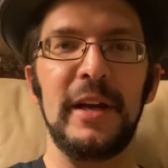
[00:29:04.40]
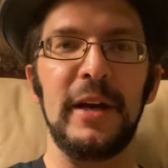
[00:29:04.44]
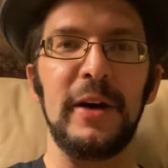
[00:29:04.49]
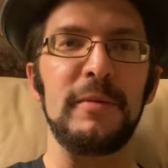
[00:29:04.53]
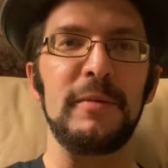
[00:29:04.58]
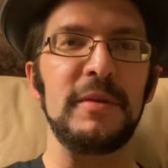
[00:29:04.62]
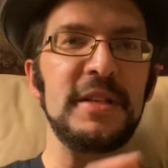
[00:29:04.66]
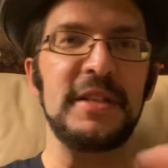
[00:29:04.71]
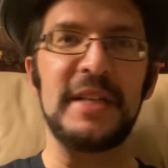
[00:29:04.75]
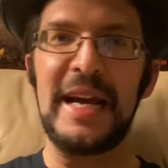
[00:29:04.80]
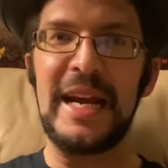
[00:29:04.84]

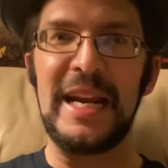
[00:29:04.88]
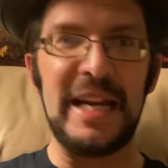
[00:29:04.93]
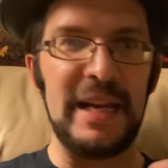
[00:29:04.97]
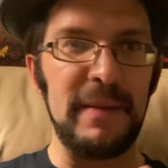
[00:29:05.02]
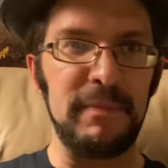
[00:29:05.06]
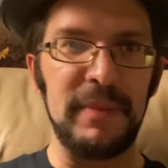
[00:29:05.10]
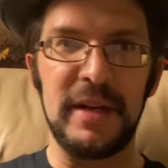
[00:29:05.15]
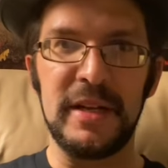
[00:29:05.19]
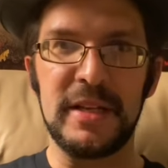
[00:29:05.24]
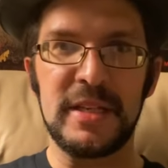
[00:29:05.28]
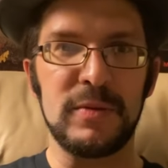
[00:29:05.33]
zany
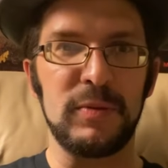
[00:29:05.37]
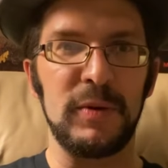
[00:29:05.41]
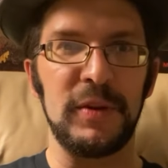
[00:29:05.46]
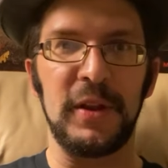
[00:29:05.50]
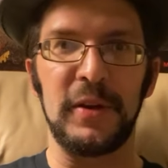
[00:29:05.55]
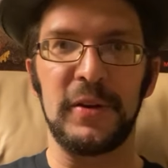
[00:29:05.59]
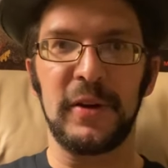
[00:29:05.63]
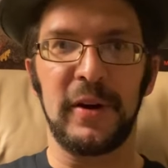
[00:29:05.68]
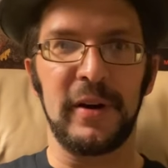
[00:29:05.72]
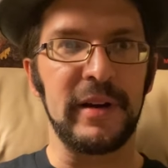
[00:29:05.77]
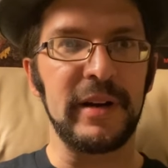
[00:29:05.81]
bits with the
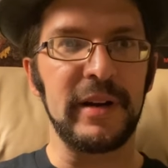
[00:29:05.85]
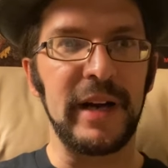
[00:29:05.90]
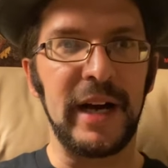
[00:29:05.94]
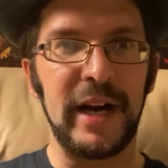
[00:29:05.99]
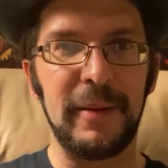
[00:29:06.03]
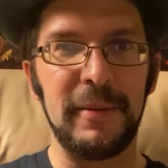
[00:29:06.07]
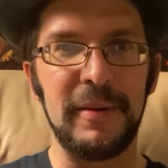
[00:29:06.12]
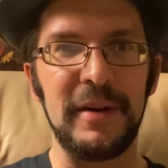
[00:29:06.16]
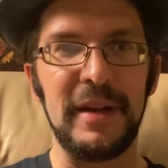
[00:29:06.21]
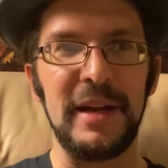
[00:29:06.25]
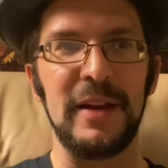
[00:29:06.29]
dark
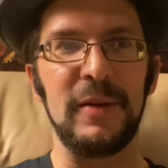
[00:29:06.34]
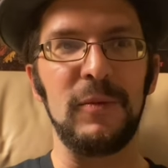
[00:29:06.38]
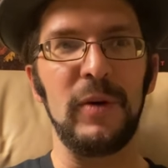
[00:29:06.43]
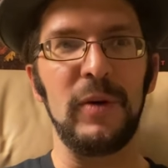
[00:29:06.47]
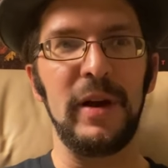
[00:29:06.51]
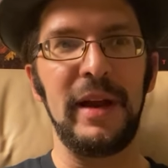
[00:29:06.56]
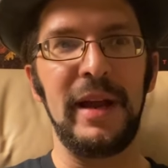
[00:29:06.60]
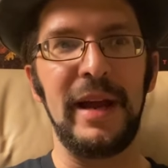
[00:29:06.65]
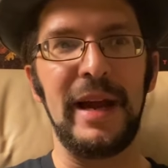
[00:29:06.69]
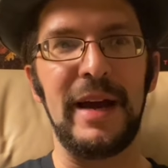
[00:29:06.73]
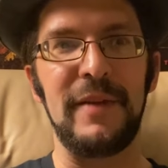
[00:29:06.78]
comedy and
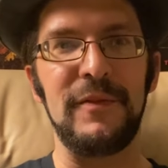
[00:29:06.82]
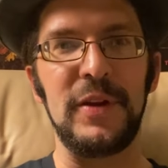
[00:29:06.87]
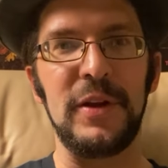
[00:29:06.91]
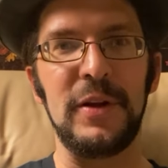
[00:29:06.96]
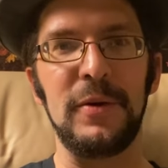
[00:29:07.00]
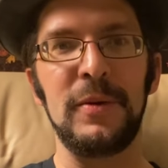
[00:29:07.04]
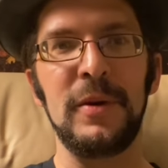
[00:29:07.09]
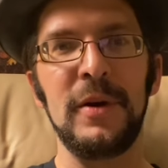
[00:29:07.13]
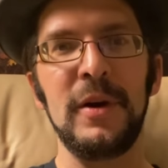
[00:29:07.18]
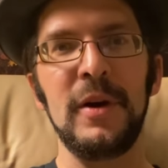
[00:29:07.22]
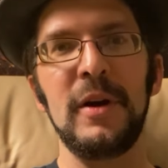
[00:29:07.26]
what have
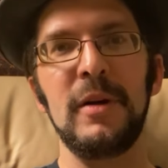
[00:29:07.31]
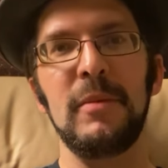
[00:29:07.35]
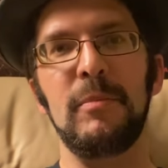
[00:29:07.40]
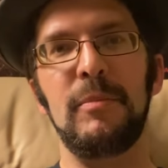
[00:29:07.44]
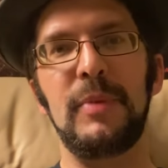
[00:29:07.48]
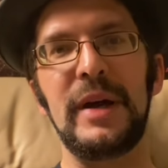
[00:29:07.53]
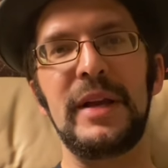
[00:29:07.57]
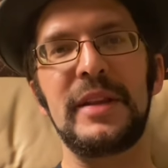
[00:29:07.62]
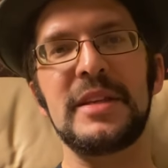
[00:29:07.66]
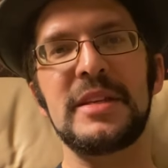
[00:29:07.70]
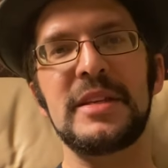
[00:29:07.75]
you,
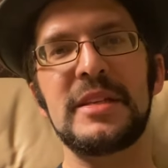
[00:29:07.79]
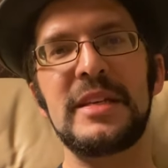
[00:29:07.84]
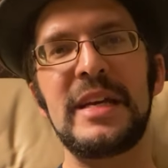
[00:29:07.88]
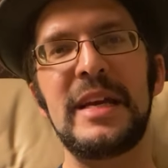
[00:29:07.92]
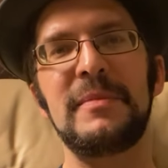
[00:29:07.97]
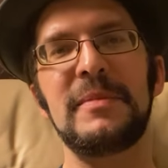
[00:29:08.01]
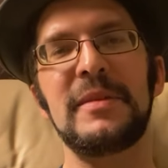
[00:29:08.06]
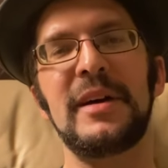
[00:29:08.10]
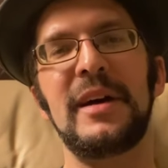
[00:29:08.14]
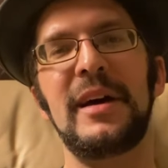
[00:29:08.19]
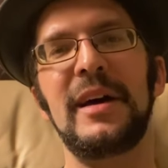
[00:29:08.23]
but at the
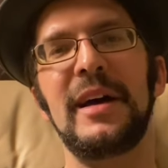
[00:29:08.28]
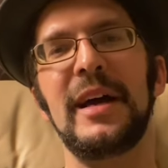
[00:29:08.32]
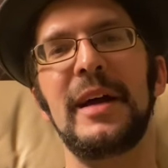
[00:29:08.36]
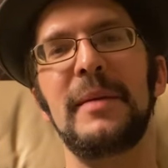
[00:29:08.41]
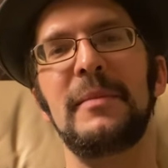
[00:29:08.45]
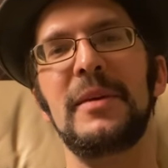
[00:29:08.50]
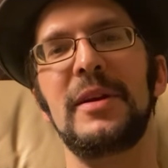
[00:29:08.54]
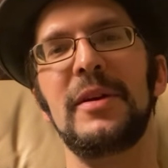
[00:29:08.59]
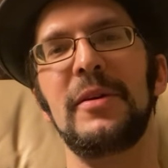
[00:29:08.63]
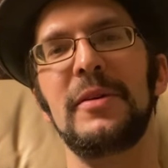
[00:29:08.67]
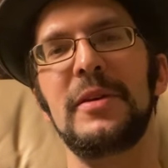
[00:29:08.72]
same
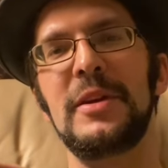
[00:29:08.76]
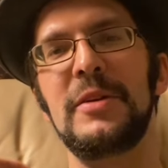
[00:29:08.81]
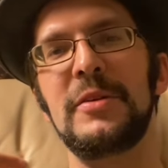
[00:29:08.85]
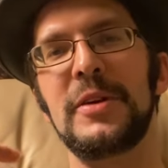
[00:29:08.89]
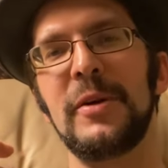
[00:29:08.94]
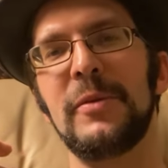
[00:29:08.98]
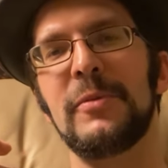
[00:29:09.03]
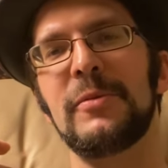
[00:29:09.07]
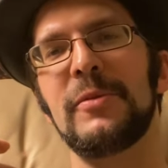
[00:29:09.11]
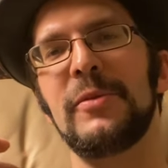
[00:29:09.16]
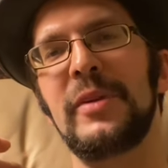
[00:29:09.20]
time, you
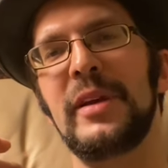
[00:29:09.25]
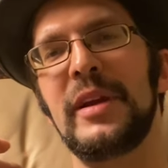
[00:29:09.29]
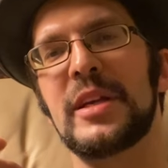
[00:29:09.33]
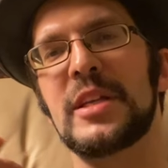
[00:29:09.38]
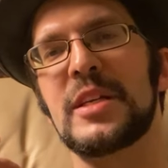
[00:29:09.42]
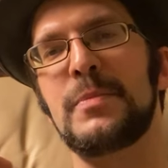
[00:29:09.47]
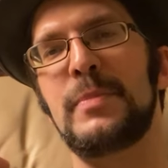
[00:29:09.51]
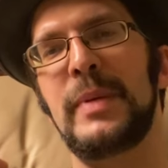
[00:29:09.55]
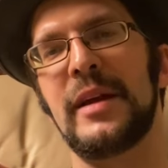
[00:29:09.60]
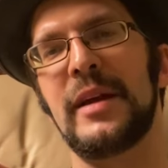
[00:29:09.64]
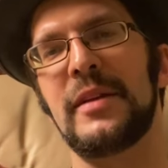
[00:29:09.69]
don't really
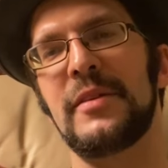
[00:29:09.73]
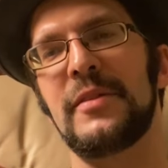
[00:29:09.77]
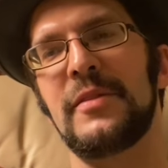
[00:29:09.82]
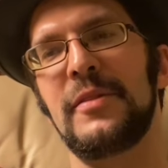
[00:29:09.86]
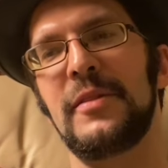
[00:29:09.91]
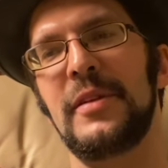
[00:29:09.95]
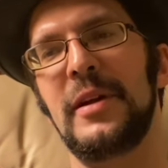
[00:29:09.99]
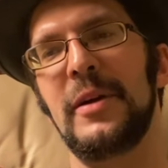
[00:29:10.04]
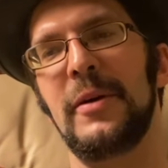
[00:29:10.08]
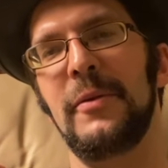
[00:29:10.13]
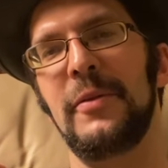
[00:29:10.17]
expect,
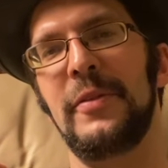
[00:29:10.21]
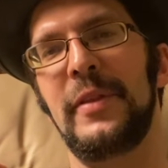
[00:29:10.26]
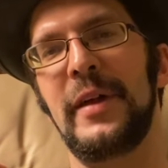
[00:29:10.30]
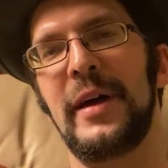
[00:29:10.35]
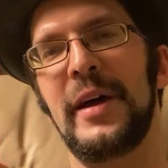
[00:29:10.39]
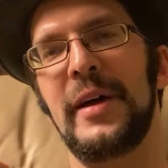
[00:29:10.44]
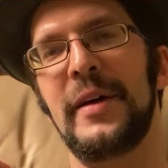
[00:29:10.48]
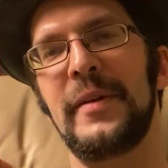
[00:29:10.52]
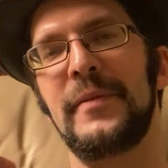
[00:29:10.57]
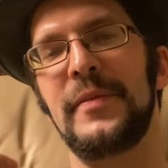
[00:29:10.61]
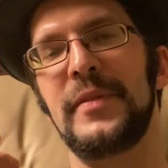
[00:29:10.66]

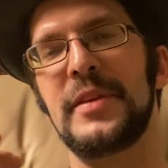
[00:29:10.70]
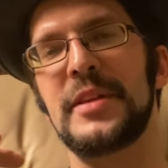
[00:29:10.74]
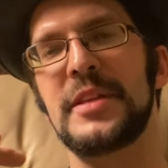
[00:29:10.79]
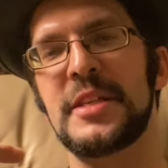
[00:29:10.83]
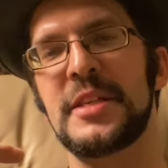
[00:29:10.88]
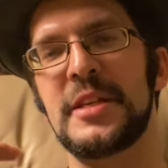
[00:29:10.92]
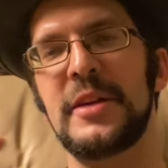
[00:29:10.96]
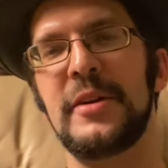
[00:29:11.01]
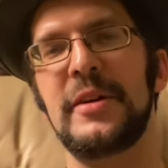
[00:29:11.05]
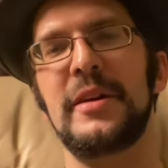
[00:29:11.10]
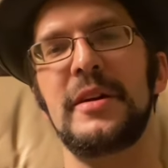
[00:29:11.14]
the
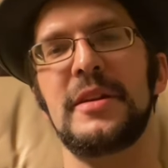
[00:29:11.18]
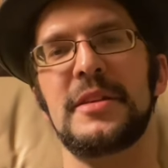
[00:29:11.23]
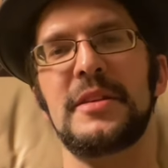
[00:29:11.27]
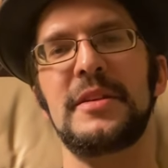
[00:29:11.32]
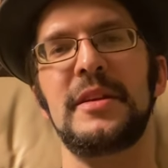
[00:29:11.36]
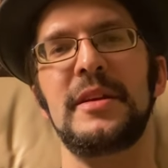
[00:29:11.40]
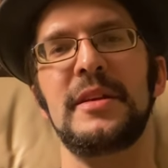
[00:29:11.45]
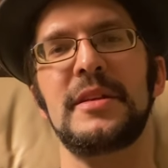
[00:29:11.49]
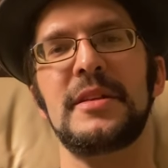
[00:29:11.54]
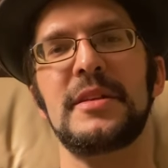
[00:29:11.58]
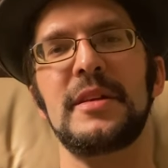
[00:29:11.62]

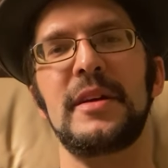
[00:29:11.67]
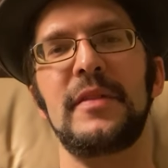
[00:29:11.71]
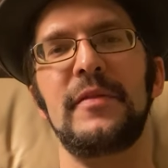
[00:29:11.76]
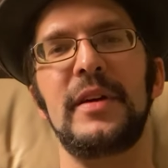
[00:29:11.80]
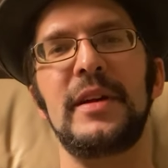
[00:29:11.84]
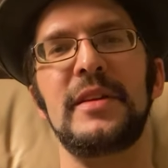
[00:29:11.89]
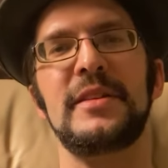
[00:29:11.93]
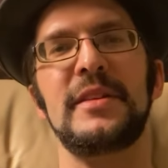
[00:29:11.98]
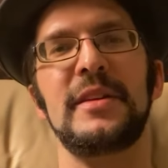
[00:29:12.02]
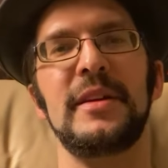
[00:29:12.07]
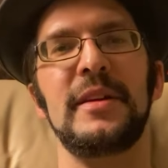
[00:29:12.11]
seriousness of
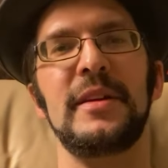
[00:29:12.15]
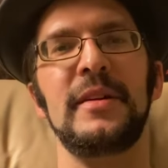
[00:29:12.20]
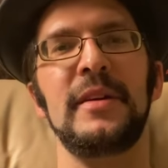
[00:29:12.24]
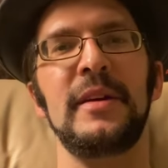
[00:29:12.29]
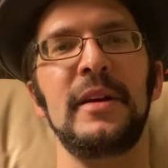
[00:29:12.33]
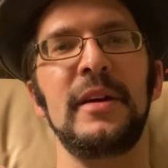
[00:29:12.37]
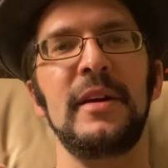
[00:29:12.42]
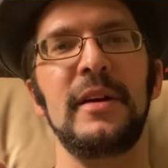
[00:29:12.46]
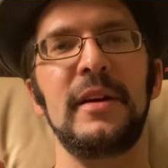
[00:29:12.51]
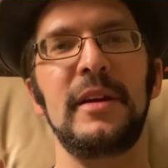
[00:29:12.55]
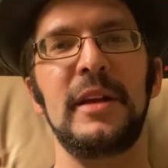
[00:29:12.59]
it to,
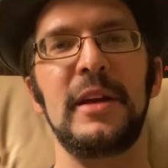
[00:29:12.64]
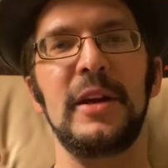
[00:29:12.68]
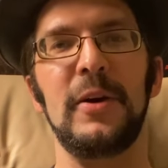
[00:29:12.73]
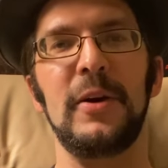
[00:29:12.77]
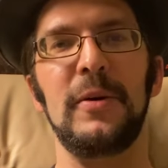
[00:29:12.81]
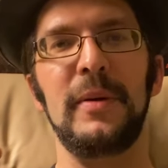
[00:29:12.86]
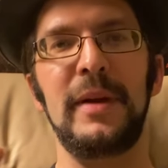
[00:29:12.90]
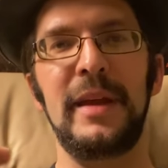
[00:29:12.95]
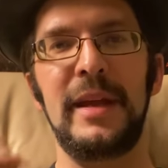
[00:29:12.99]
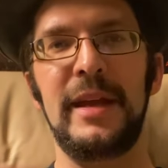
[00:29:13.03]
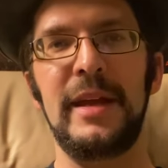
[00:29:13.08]

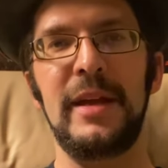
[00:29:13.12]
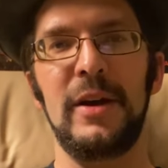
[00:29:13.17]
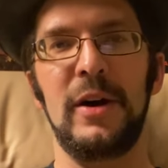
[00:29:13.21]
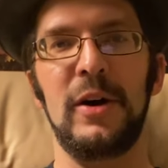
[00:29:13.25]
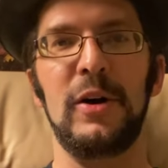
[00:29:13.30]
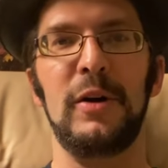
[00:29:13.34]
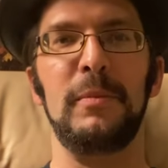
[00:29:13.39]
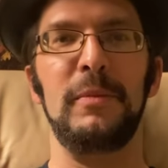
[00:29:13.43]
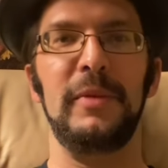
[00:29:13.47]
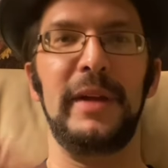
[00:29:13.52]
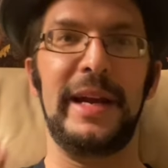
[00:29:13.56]
hit
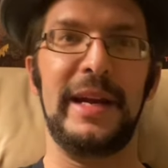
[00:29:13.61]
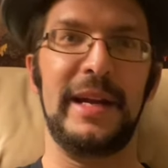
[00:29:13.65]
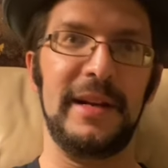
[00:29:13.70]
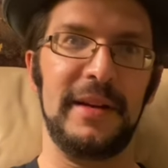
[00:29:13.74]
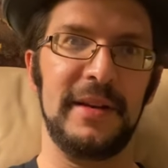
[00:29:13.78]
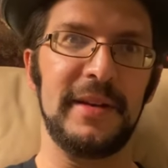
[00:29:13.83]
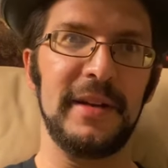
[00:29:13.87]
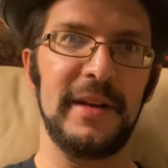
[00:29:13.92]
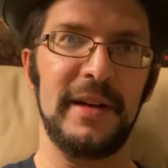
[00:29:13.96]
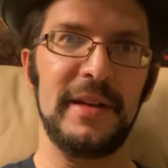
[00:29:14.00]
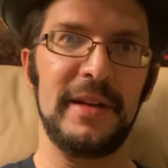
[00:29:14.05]
home like
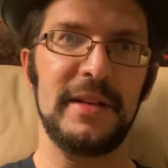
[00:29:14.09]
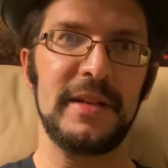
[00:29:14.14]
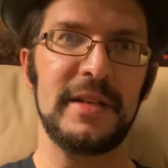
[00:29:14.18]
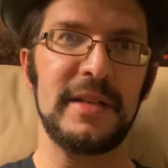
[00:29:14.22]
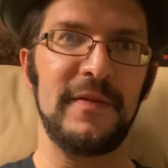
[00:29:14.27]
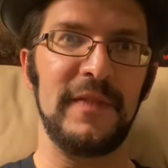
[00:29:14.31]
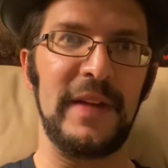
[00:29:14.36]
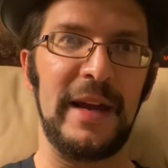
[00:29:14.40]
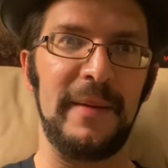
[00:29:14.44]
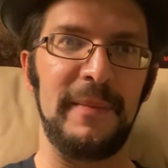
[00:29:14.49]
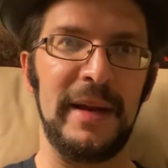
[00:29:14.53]
it does,
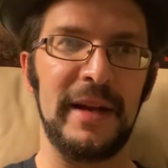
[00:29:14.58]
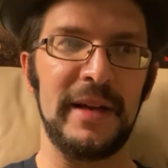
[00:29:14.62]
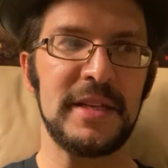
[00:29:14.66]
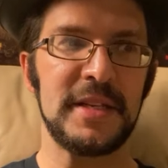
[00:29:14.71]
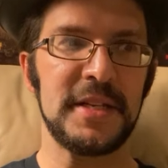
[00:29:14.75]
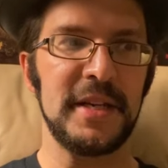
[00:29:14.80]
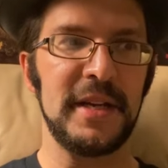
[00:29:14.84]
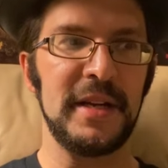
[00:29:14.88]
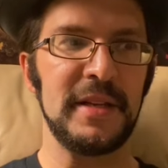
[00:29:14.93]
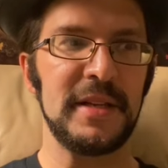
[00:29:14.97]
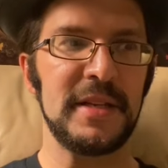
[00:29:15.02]
if that makes
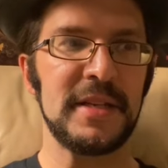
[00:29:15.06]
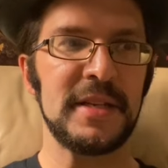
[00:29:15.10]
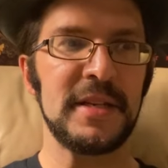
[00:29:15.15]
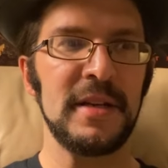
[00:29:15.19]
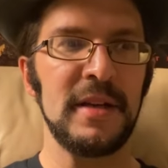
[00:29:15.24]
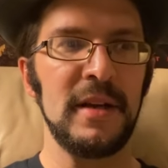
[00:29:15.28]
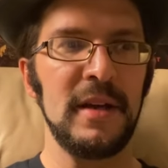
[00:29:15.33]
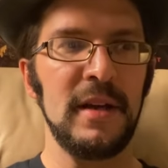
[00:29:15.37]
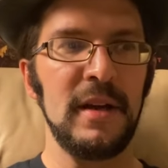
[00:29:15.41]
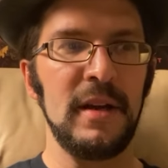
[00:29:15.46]
sense.